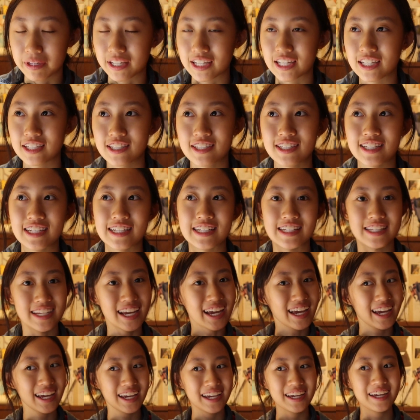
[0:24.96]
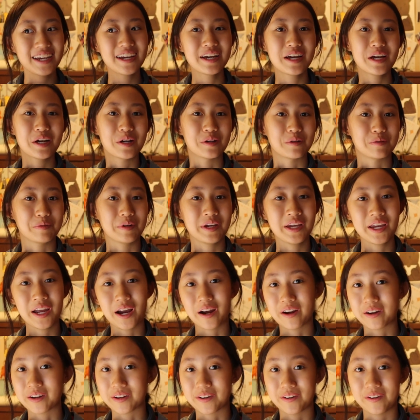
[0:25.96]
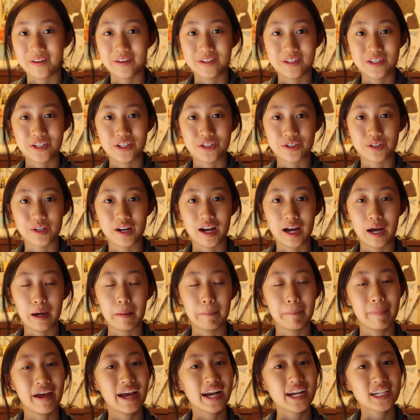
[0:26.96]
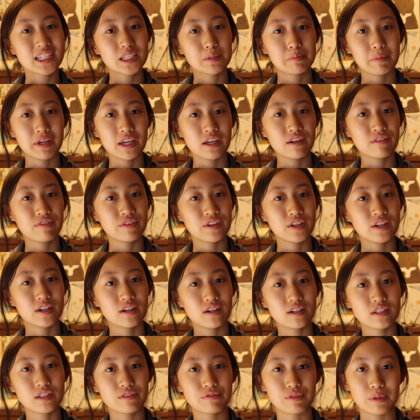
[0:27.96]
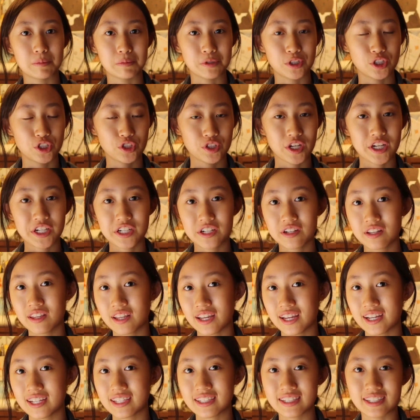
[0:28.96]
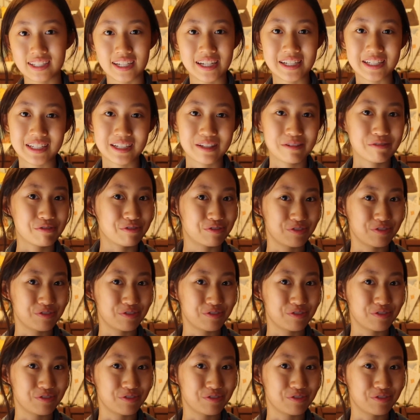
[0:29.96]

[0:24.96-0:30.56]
Because today we are going to draw Max Mayfield from Stranger Things Season